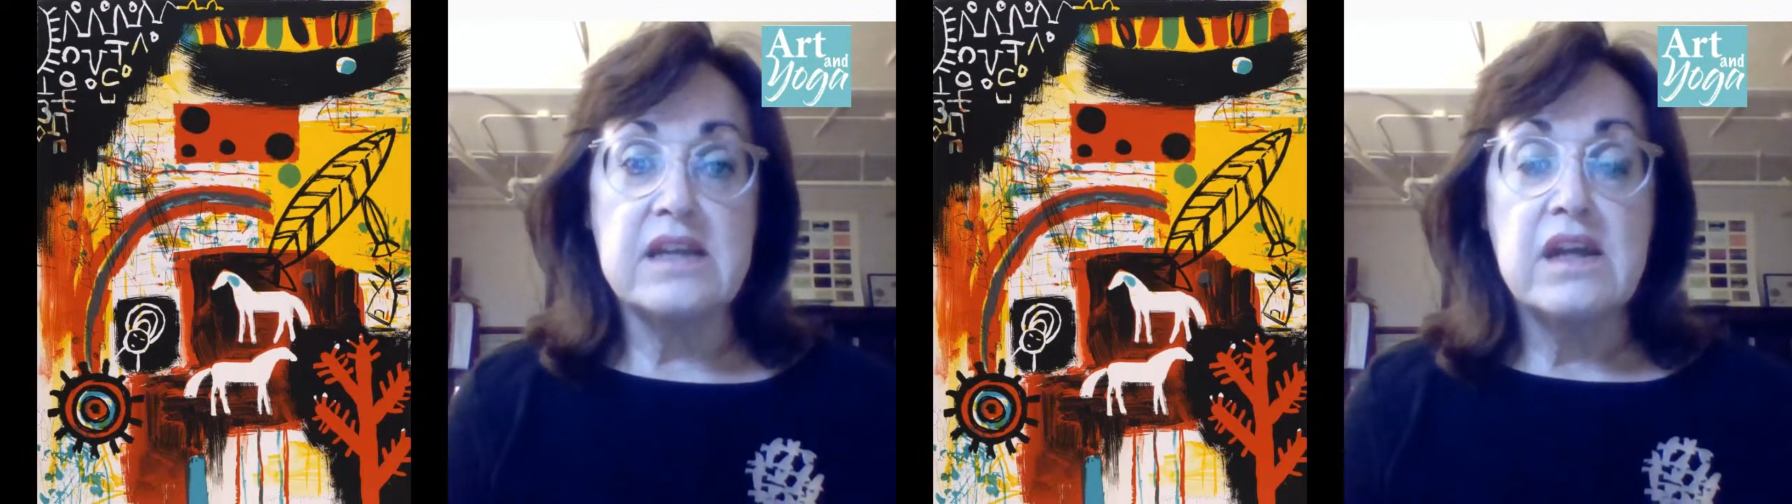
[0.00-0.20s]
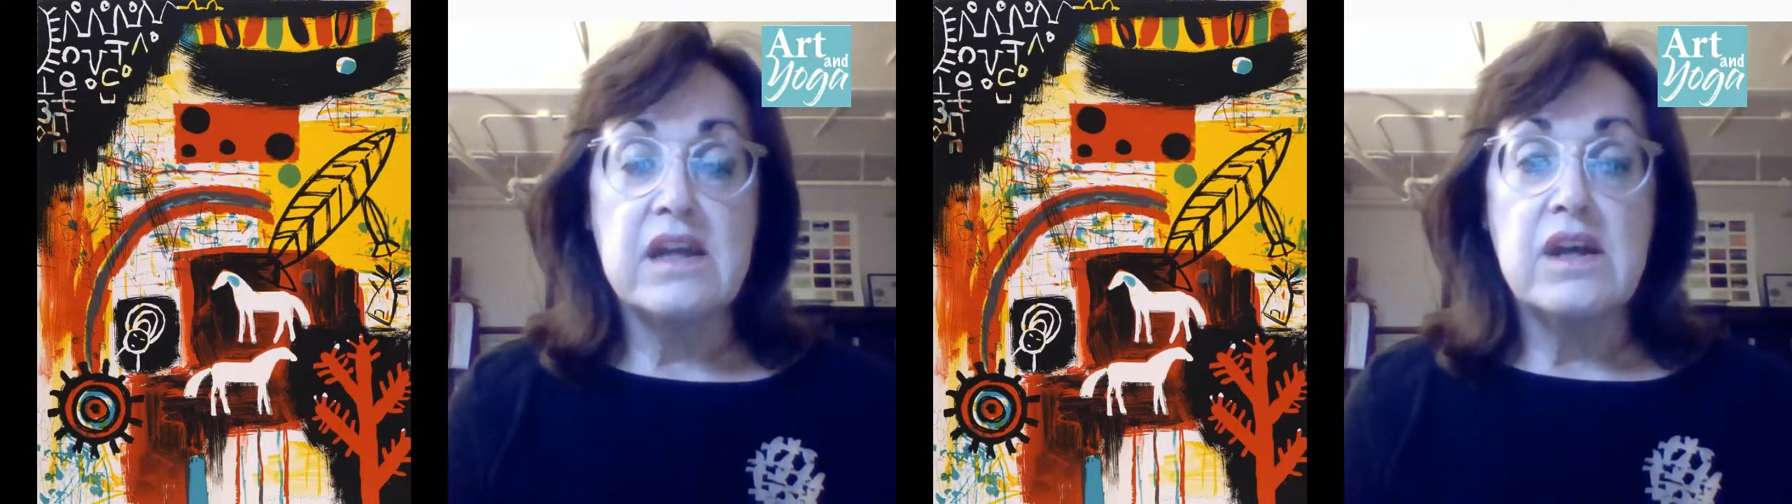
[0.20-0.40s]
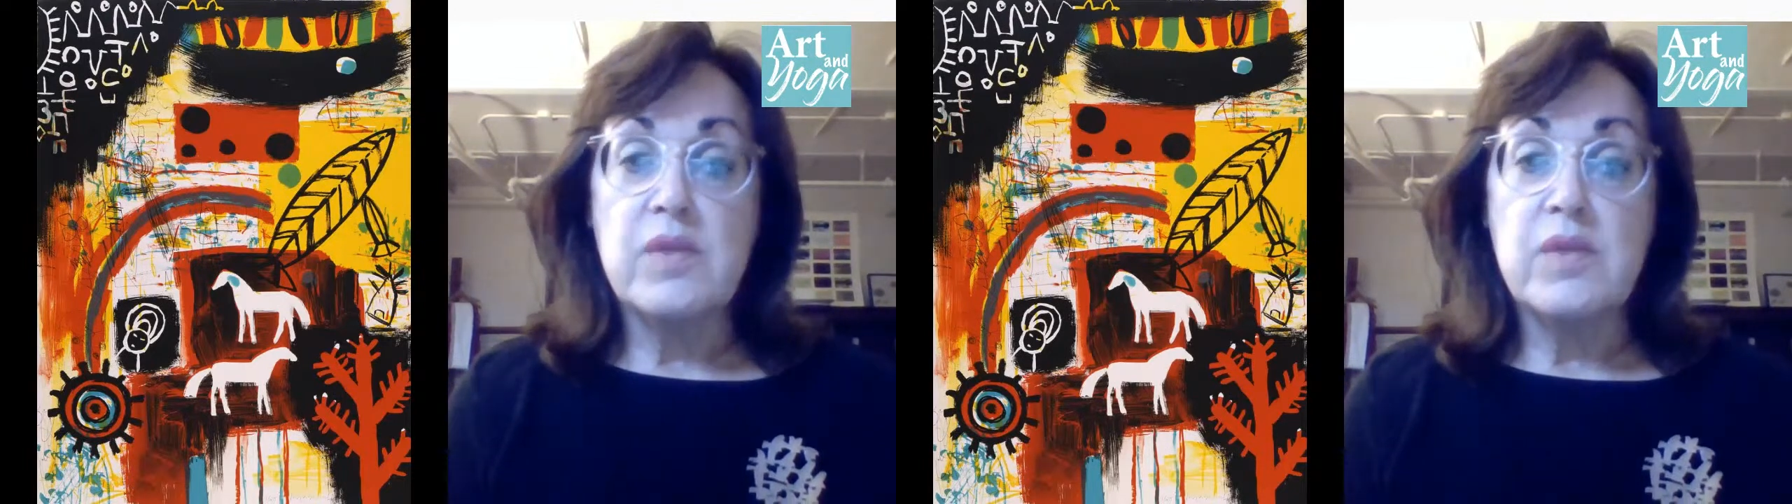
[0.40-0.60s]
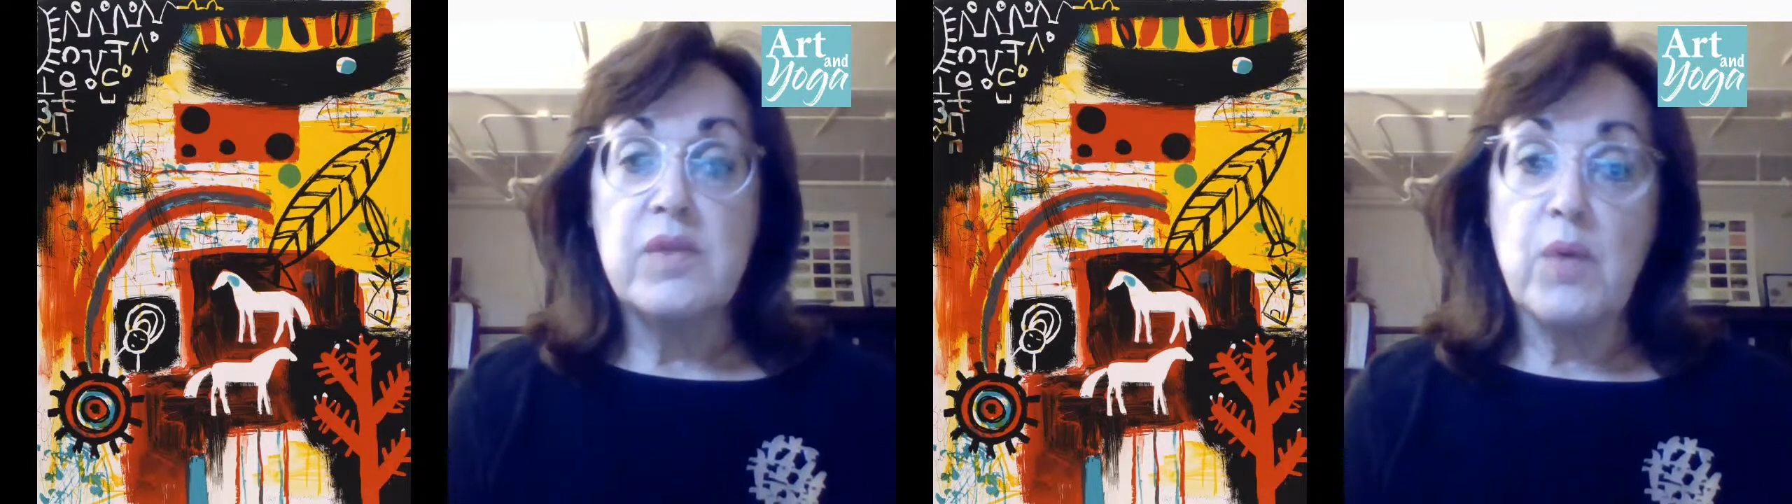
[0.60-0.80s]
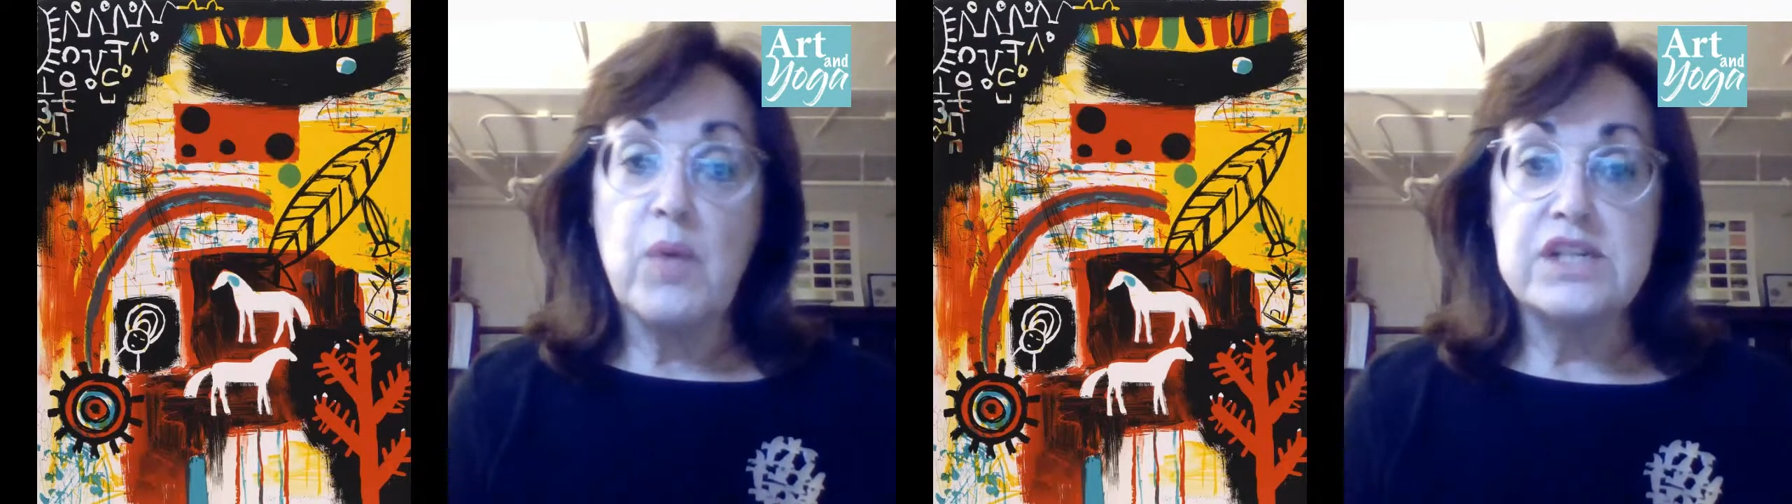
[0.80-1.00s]
the
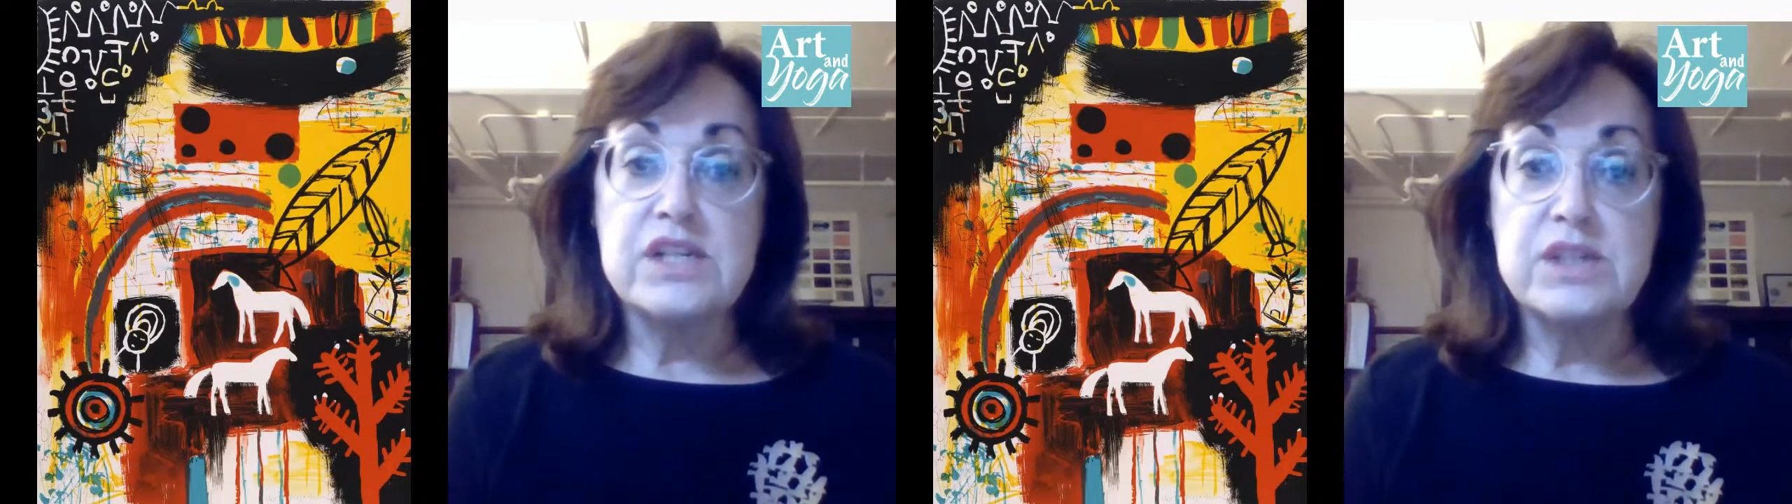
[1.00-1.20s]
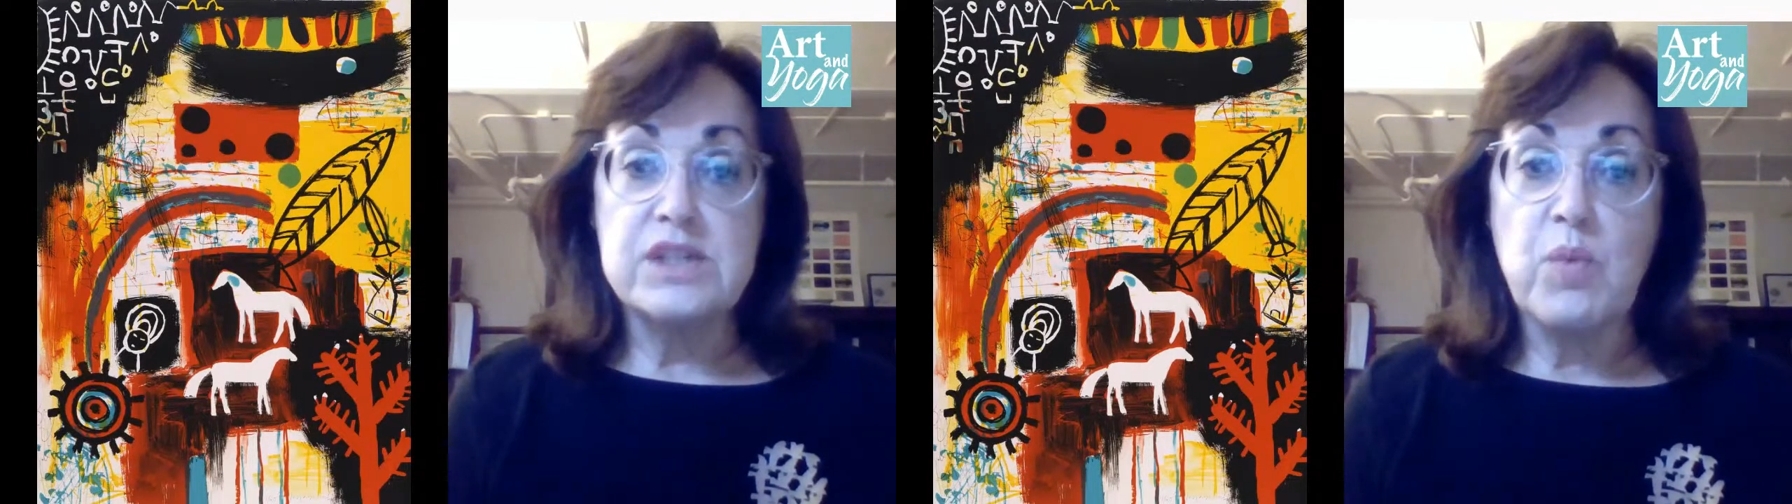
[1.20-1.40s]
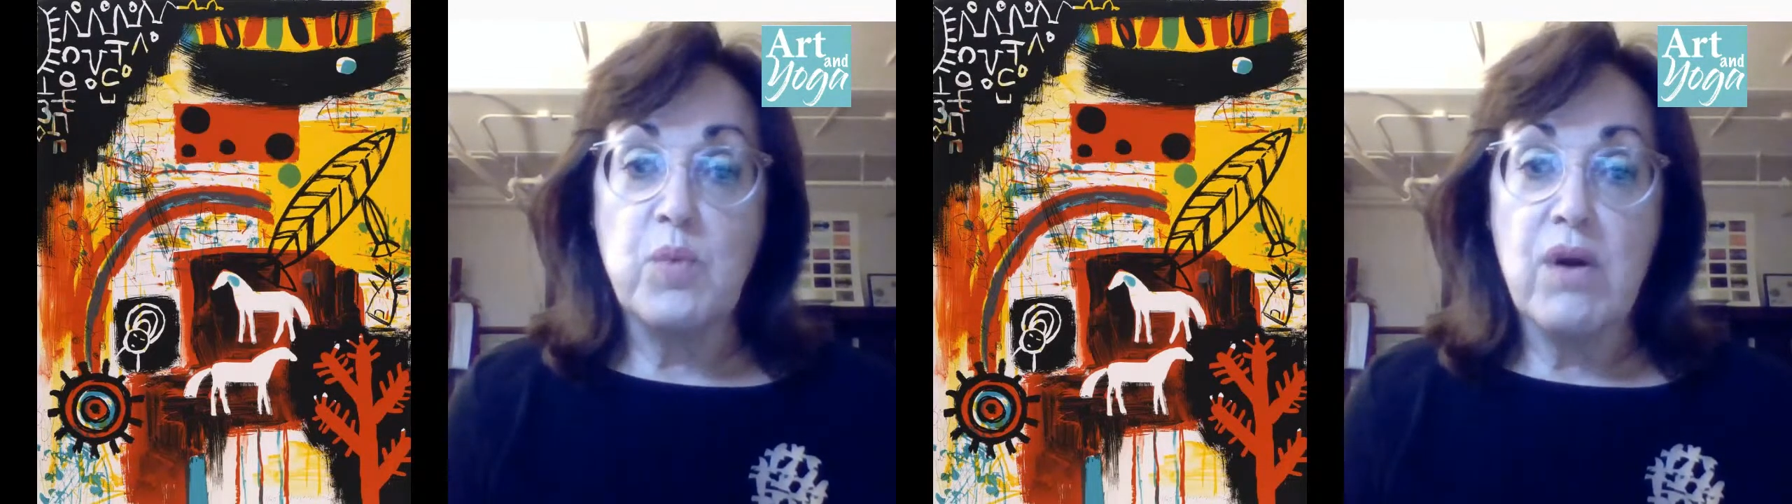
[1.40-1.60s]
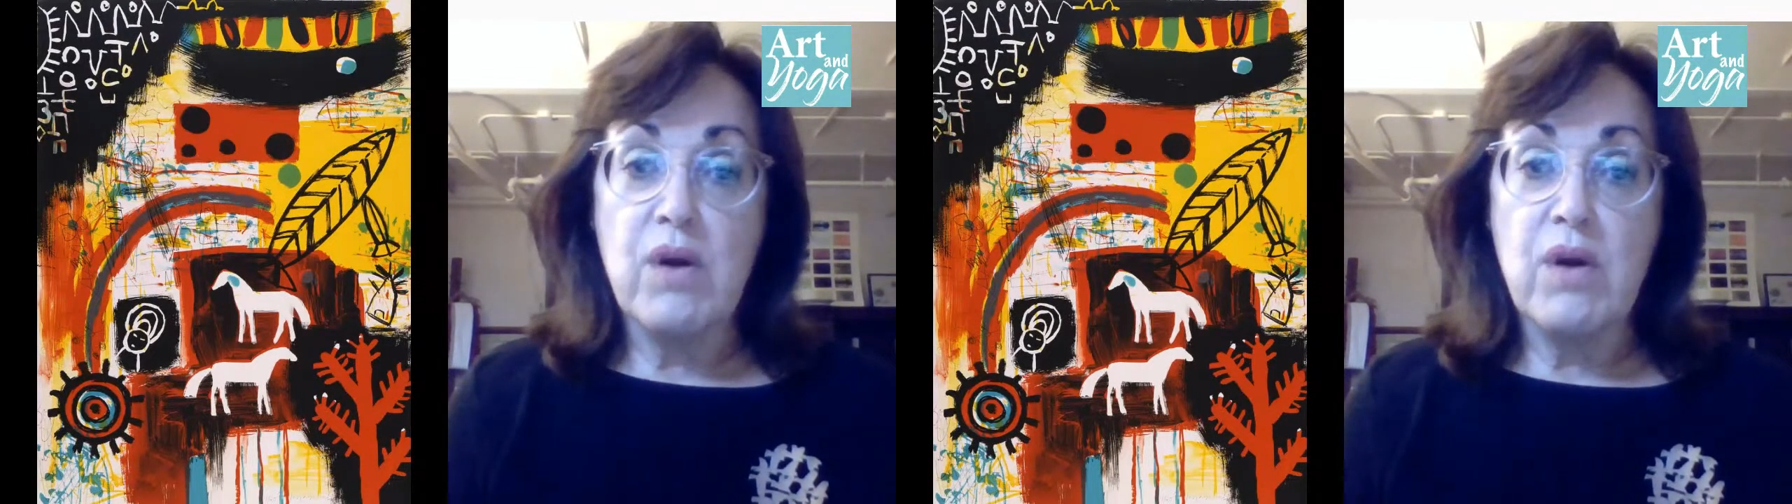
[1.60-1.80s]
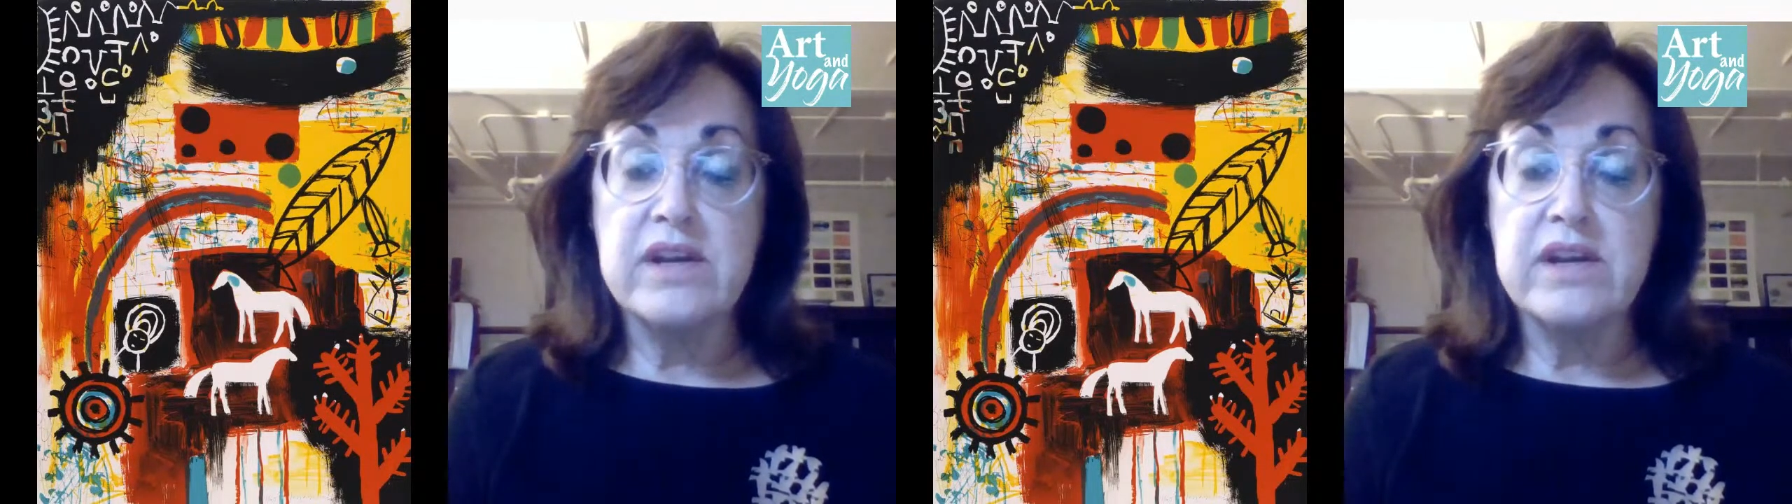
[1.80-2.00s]
Washington
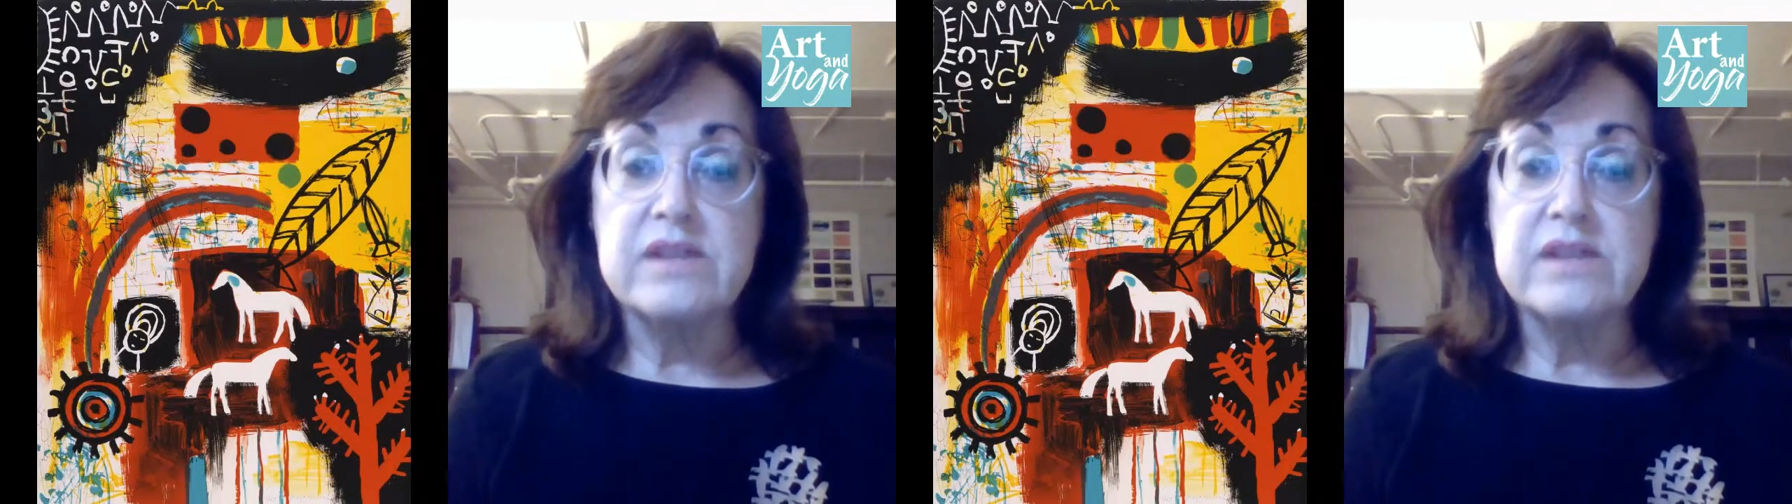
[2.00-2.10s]
Warriors.